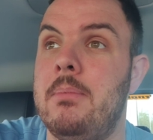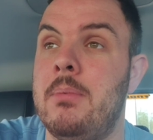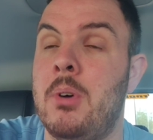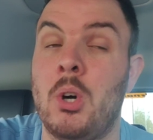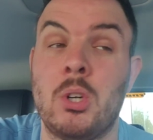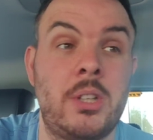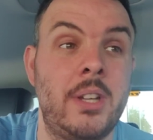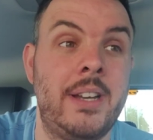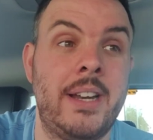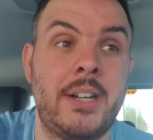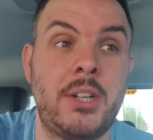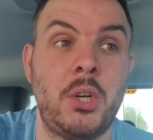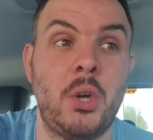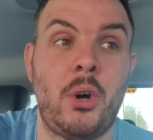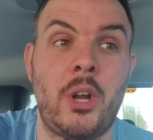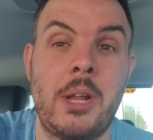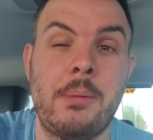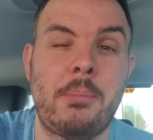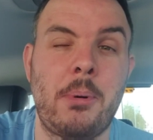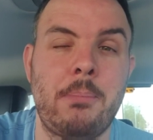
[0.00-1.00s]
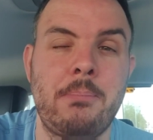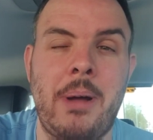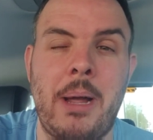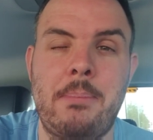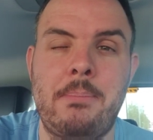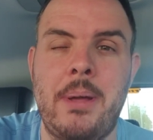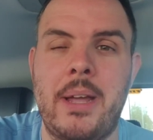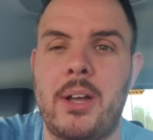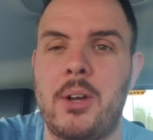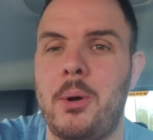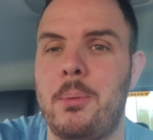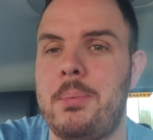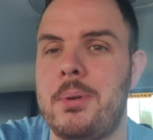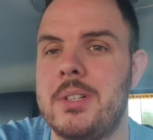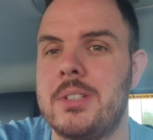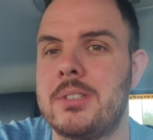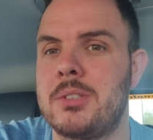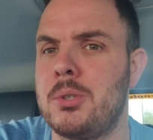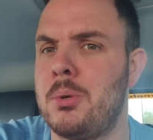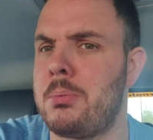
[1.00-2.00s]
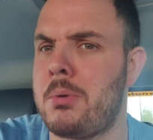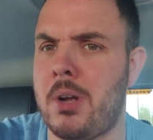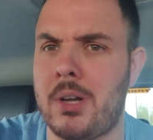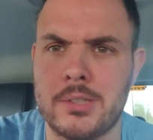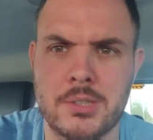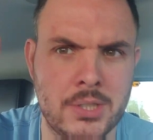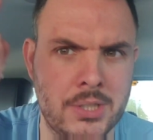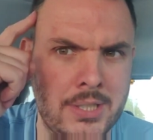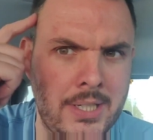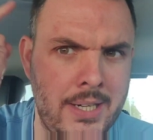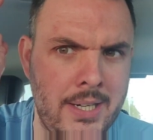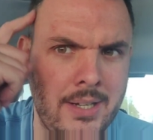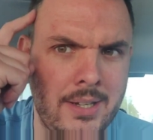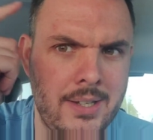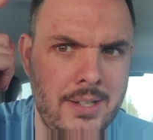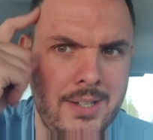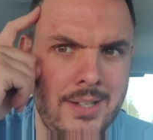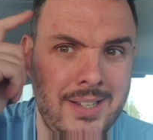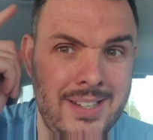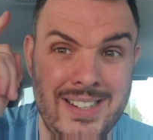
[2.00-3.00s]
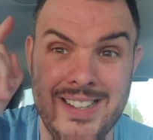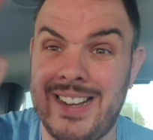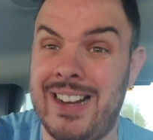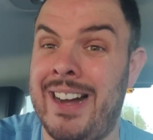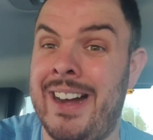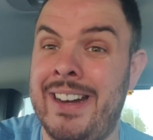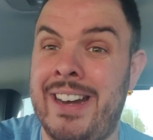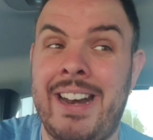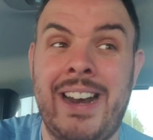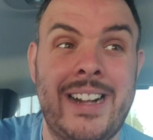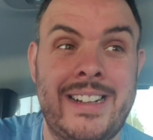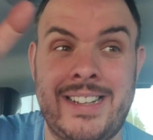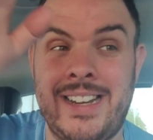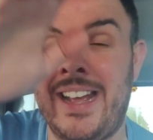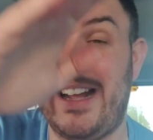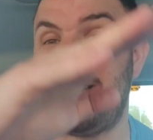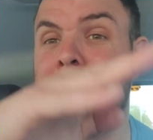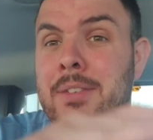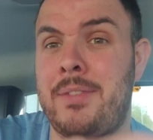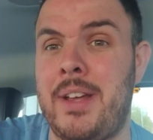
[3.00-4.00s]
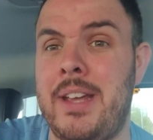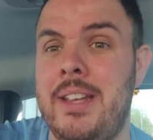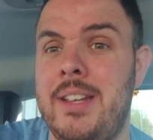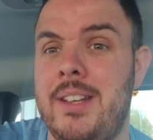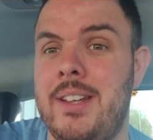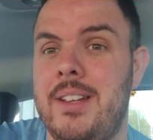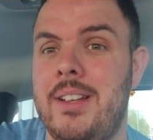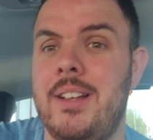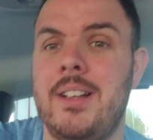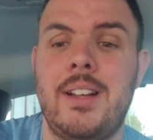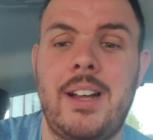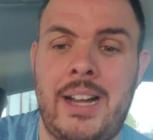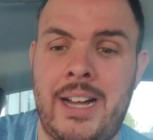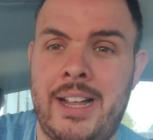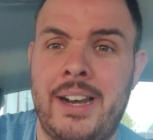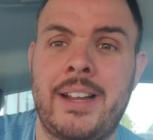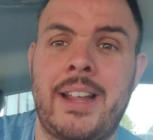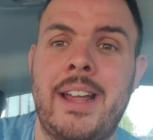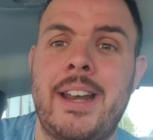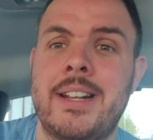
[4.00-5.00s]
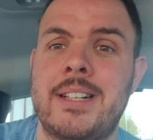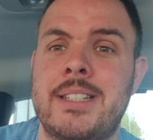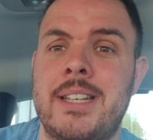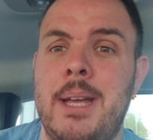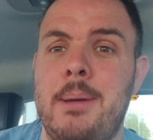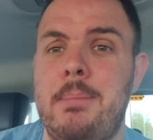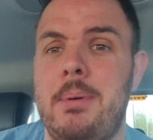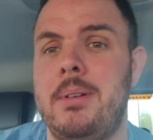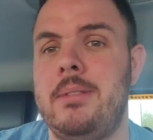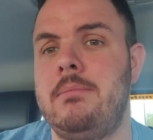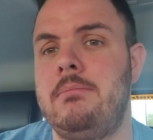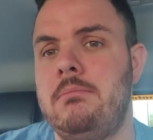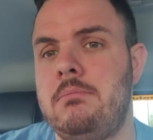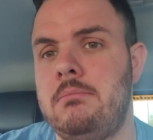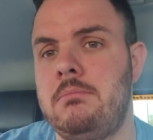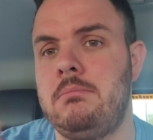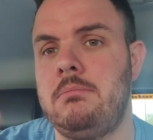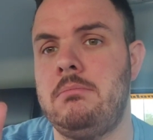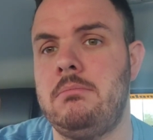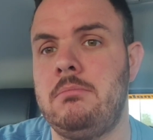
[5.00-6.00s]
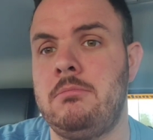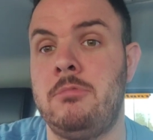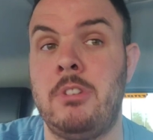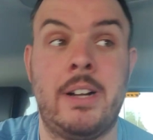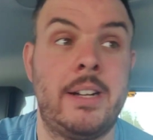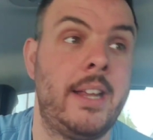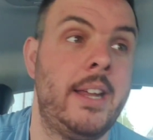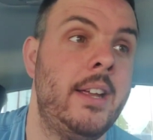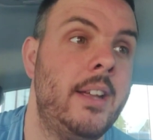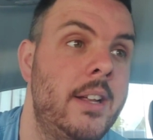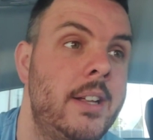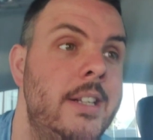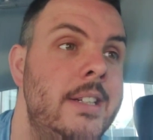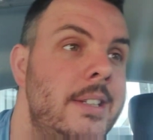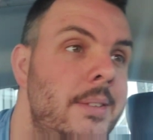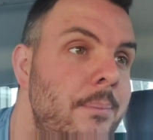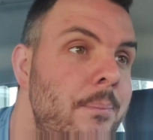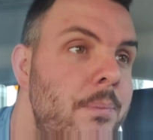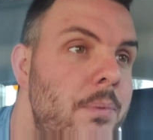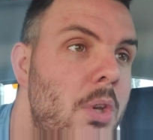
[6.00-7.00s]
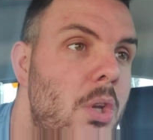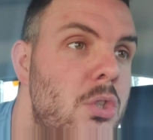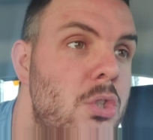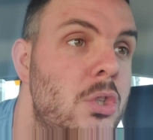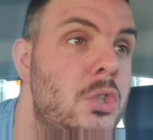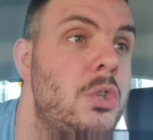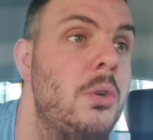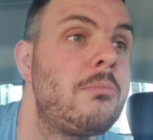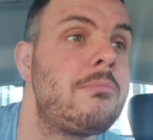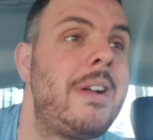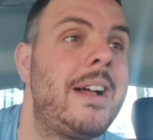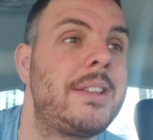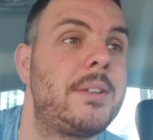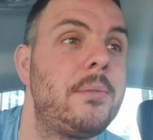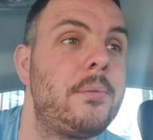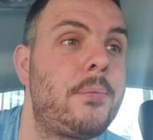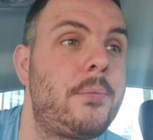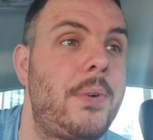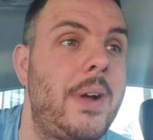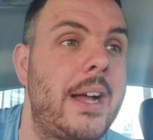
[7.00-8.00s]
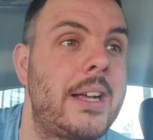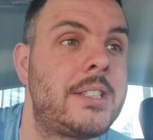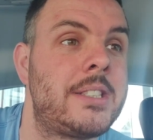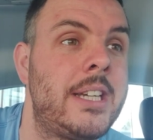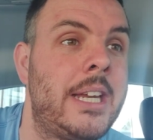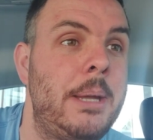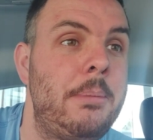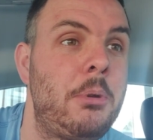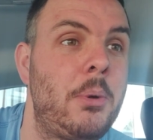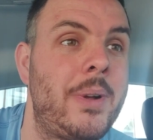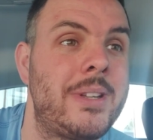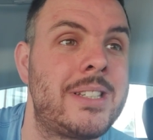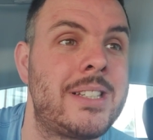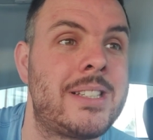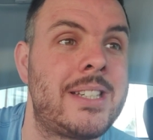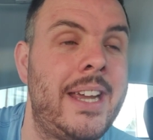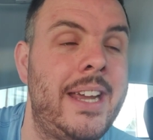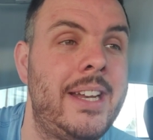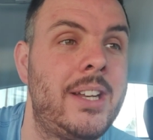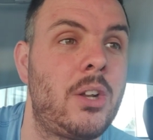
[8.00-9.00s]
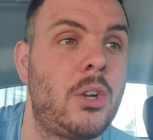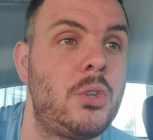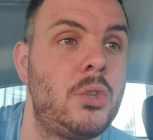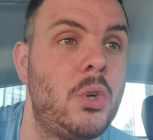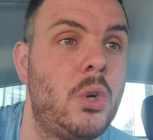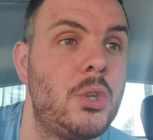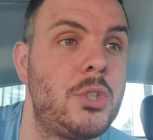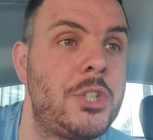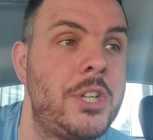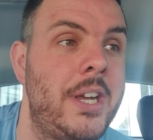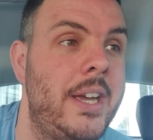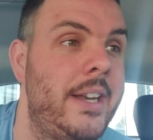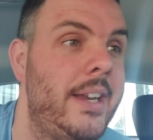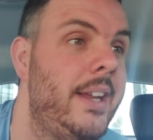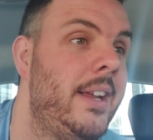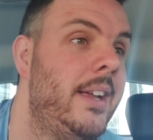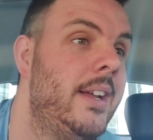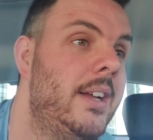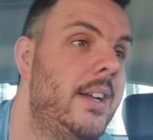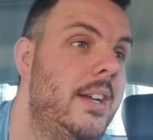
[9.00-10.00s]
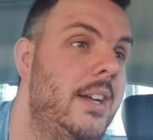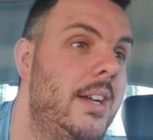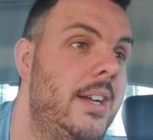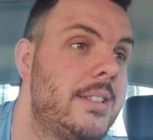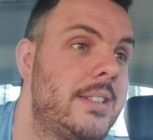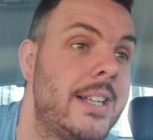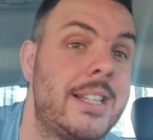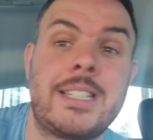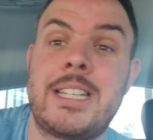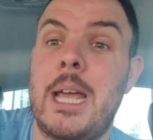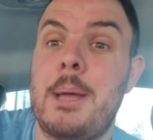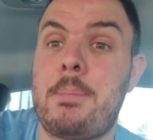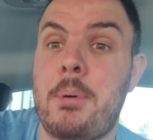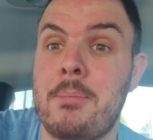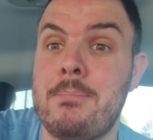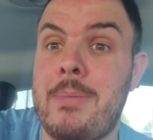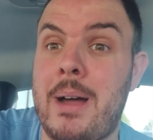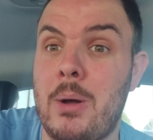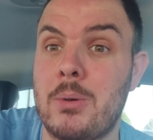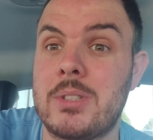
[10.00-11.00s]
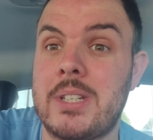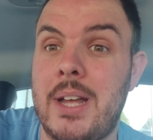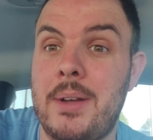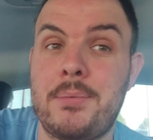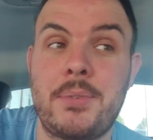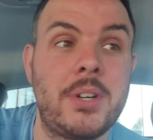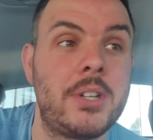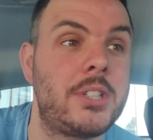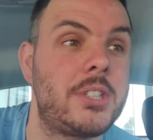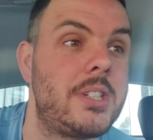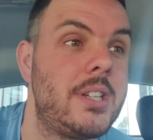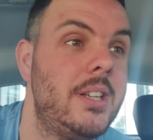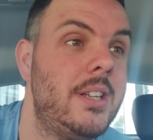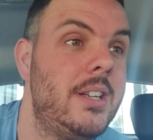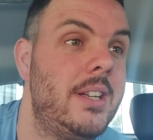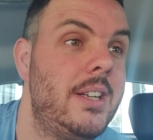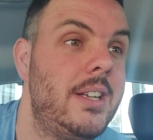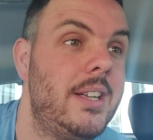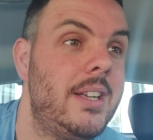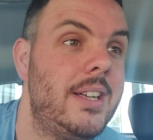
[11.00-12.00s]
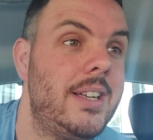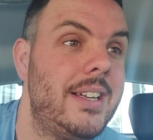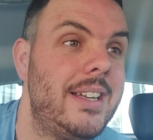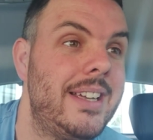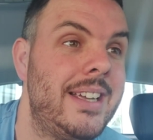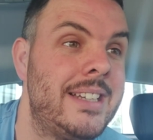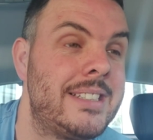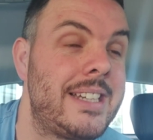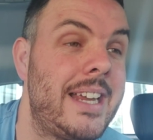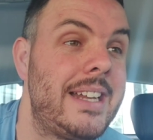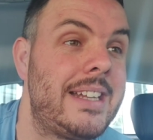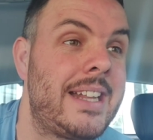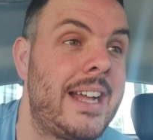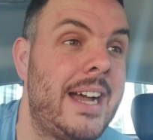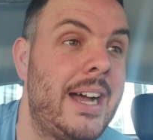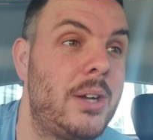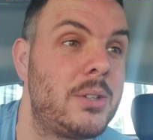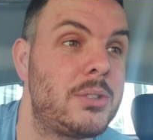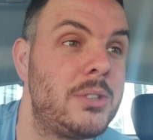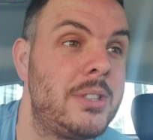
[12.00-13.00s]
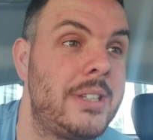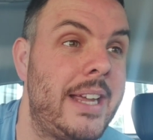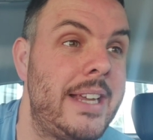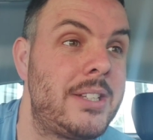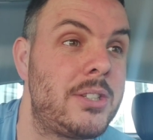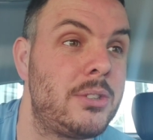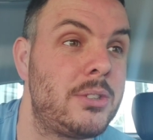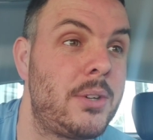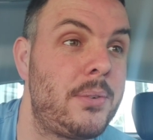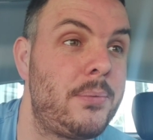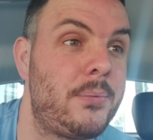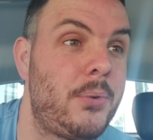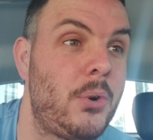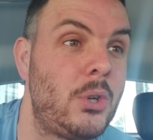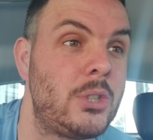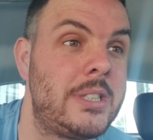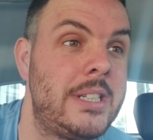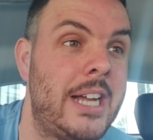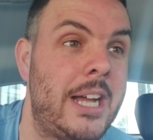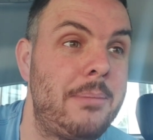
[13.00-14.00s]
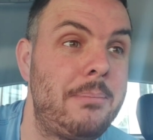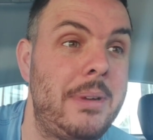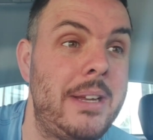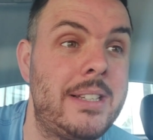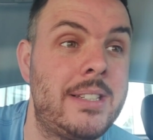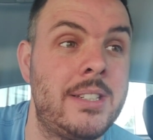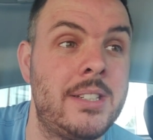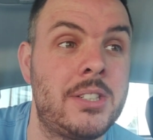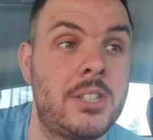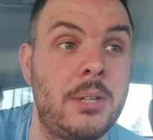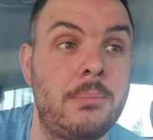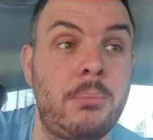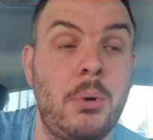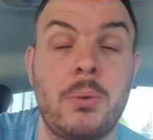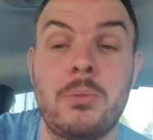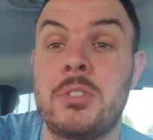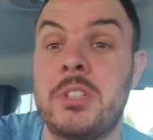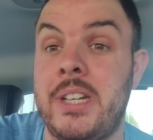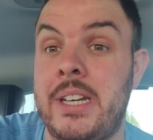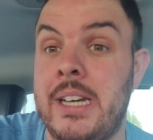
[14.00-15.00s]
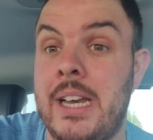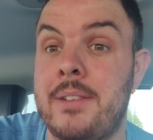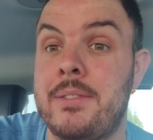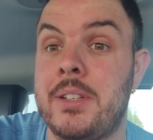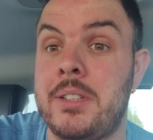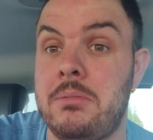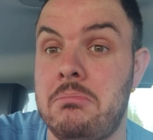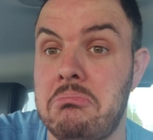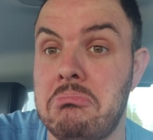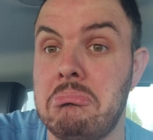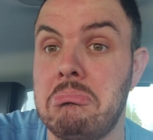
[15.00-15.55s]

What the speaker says: Or they'll ignore it, but might pick up it subconsciously, and then at the end of it, I'll get a tip. Ready? So some random facts to keep you entertained on your journey. The tip of Mount Everest is 8,849 meters above sea level.